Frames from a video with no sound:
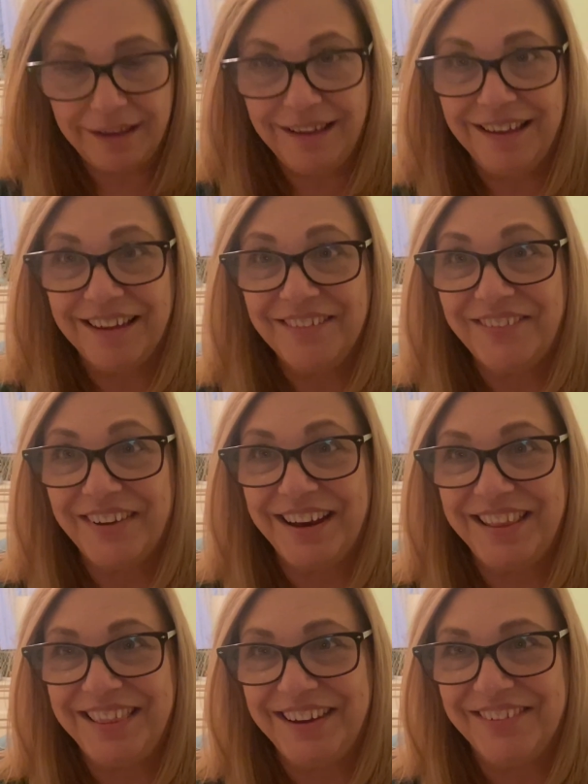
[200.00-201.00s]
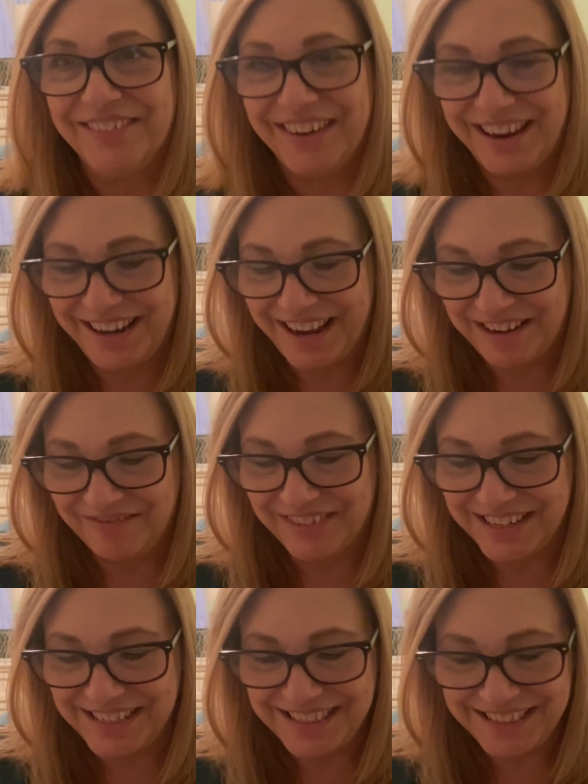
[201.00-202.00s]
I finally ran out of
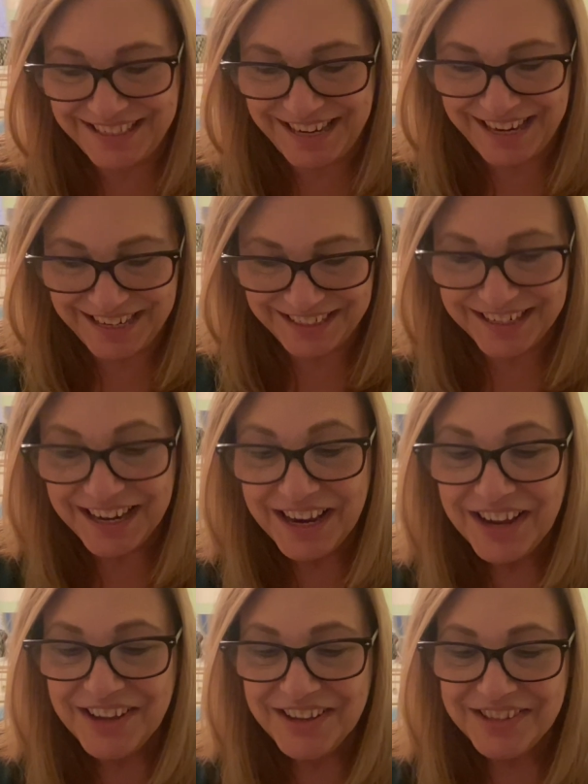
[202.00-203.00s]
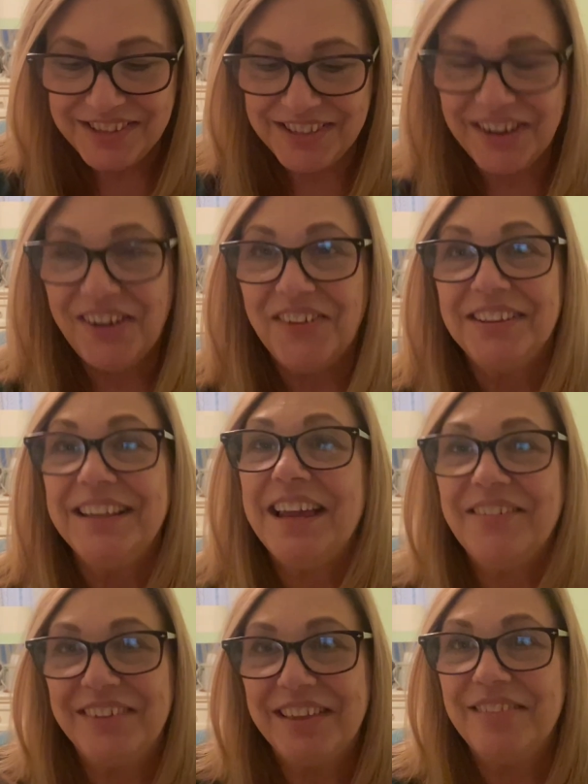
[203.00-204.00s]
my stash. So
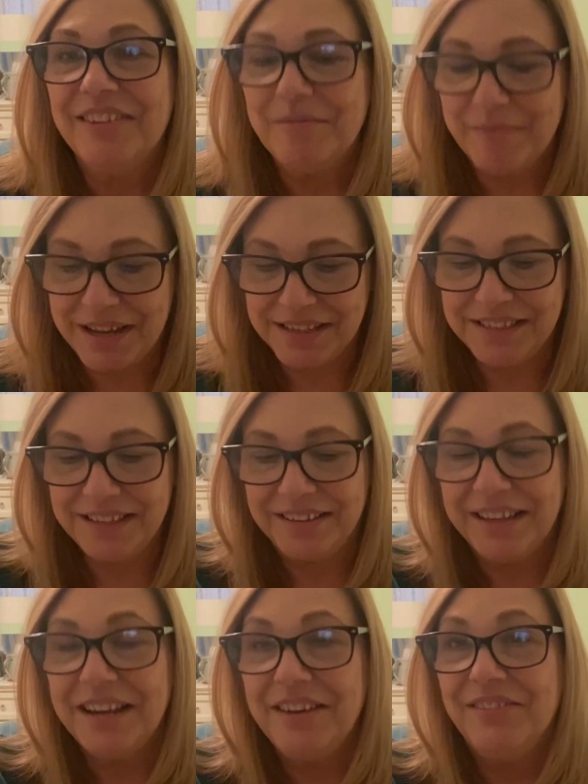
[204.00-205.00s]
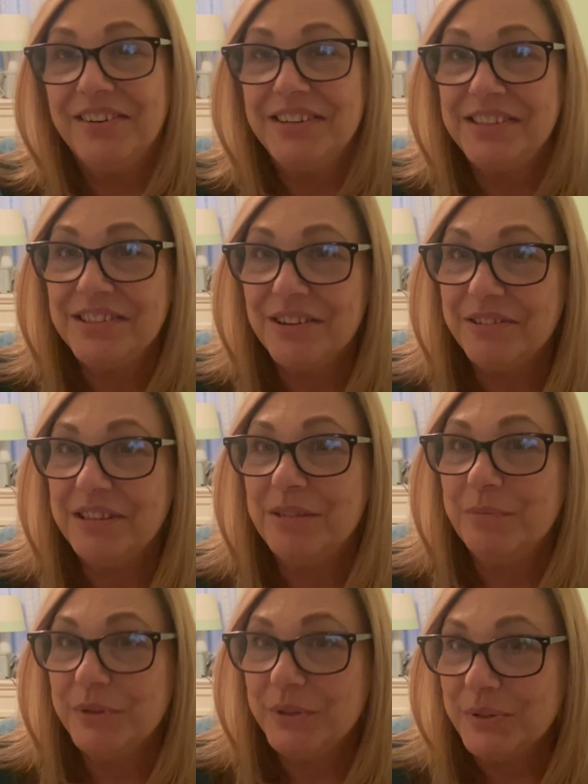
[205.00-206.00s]
every three months I'll get a very snowy
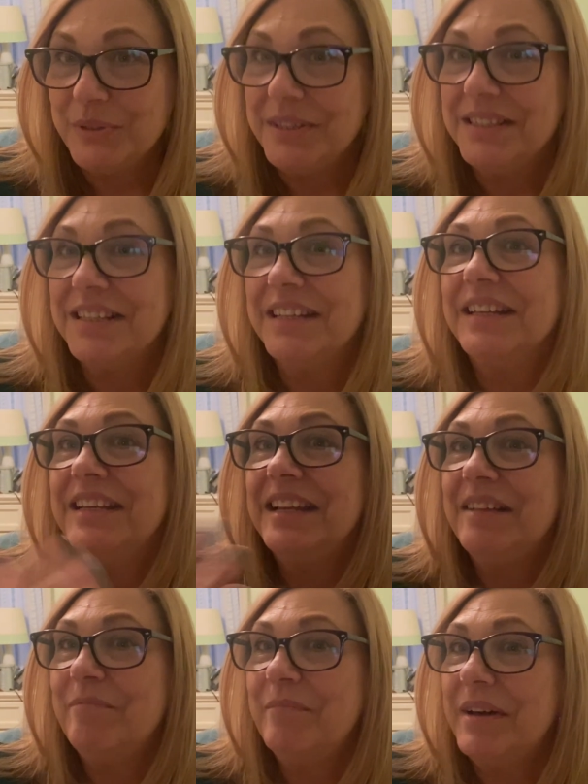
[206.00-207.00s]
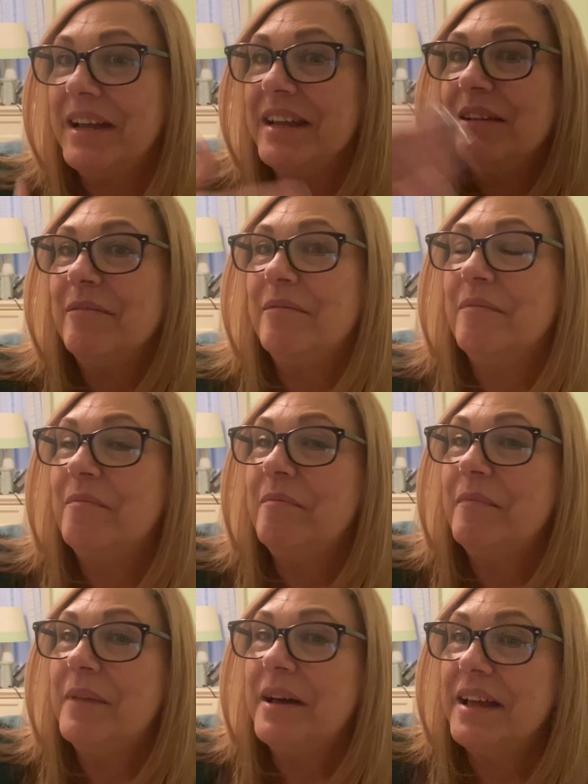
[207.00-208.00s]
spruce and my,
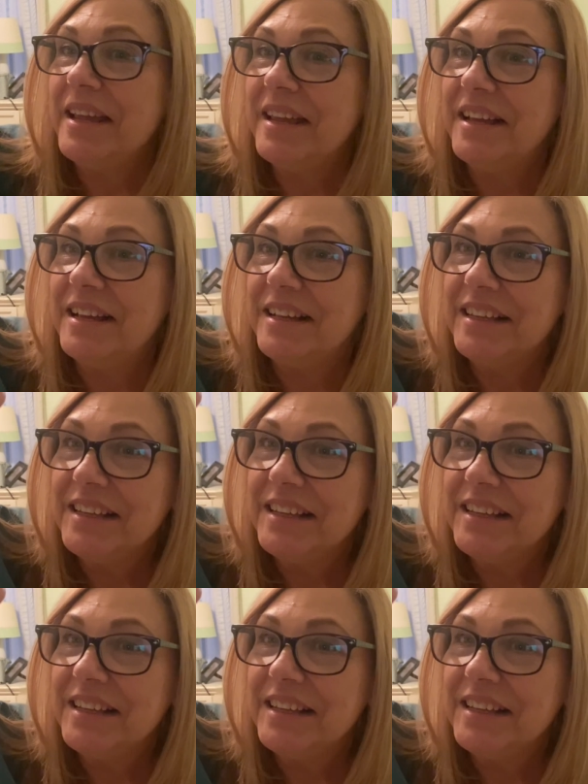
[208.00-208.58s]
my, uh,